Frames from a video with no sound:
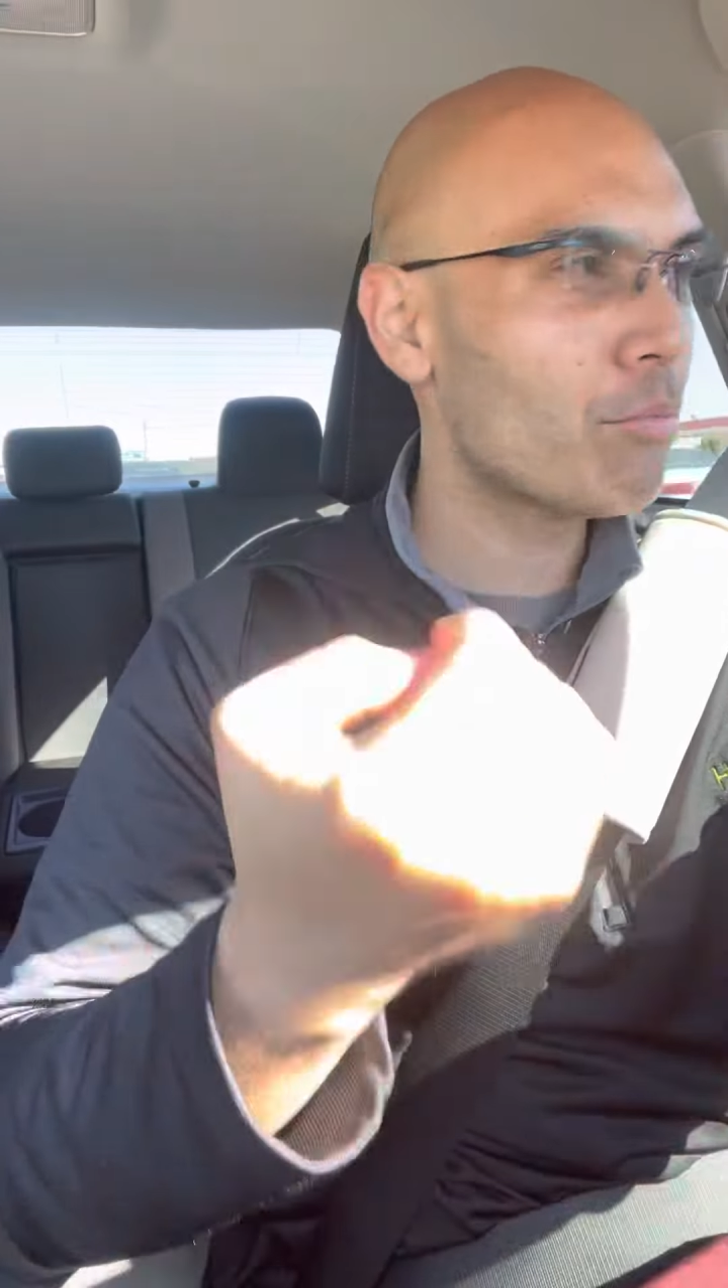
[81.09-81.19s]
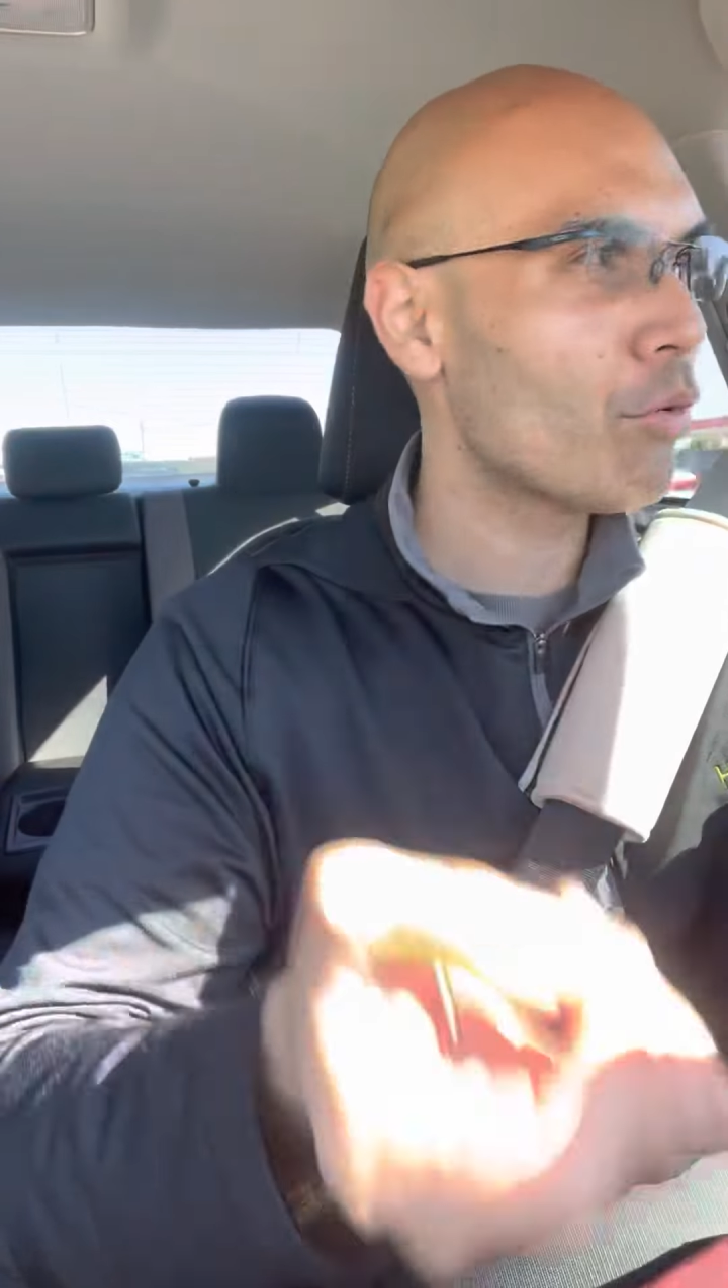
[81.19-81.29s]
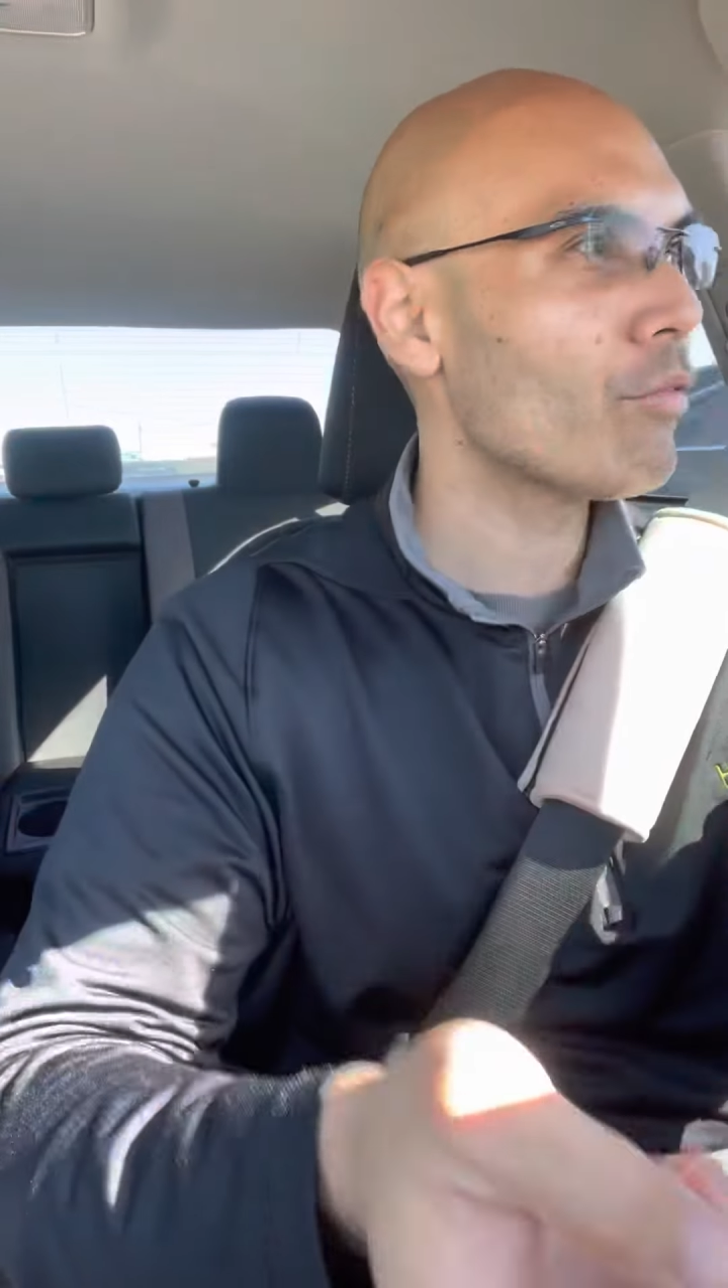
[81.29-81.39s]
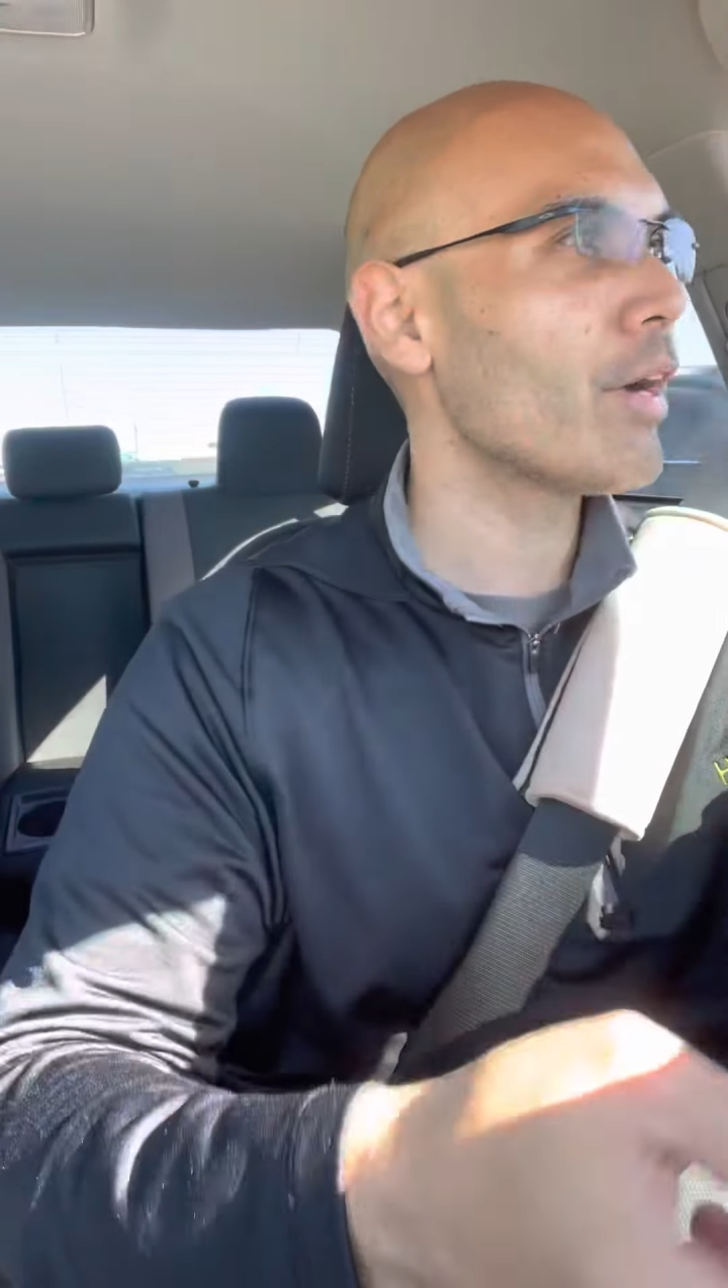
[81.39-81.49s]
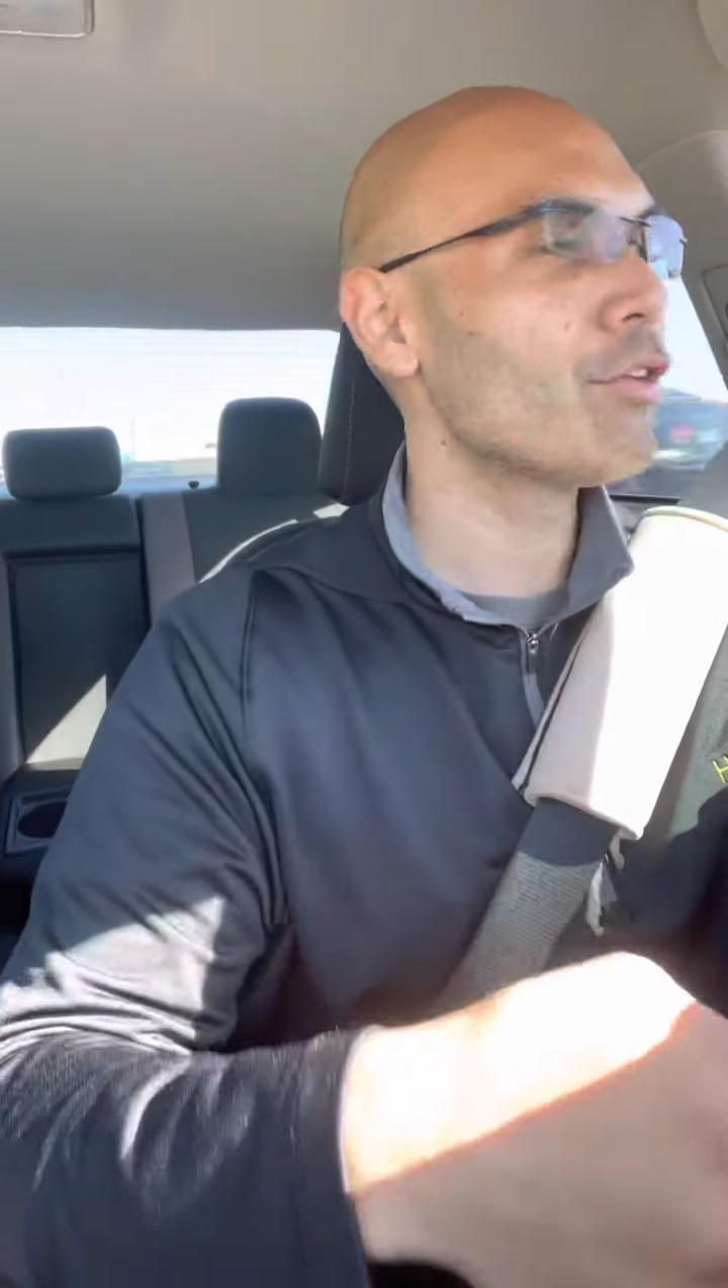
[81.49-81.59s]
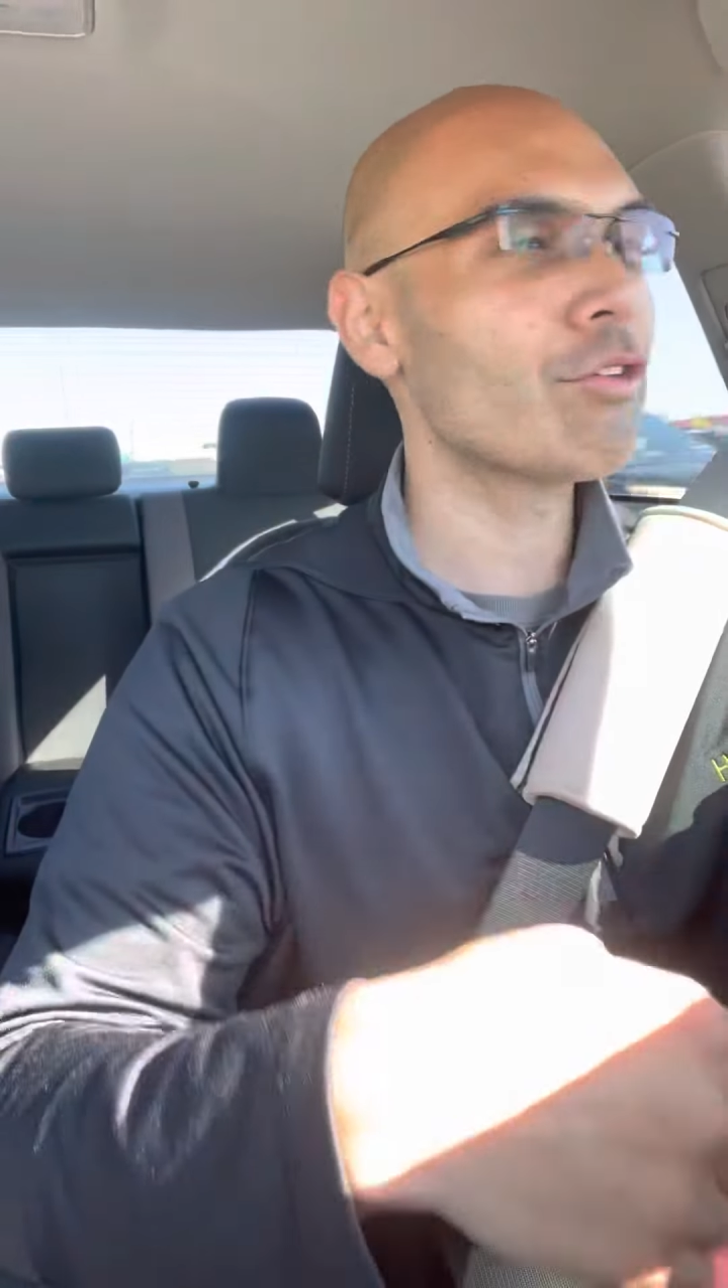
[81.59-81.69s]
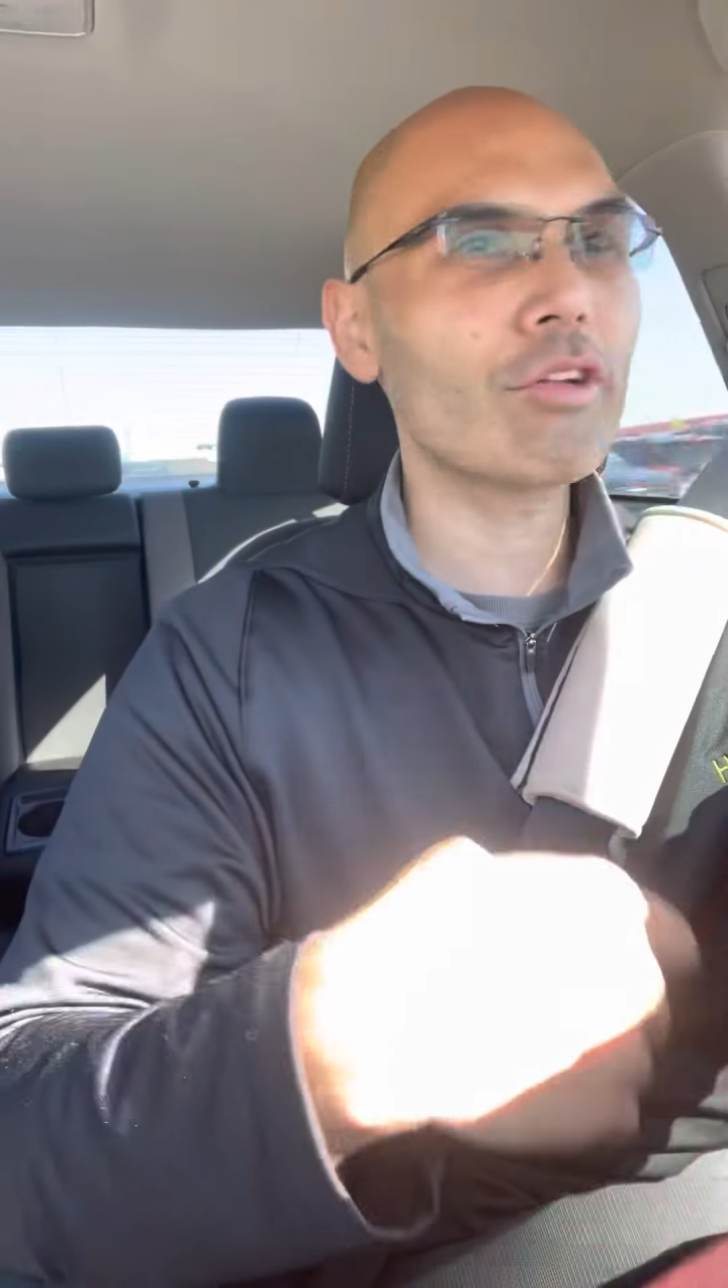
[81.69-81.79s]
provide your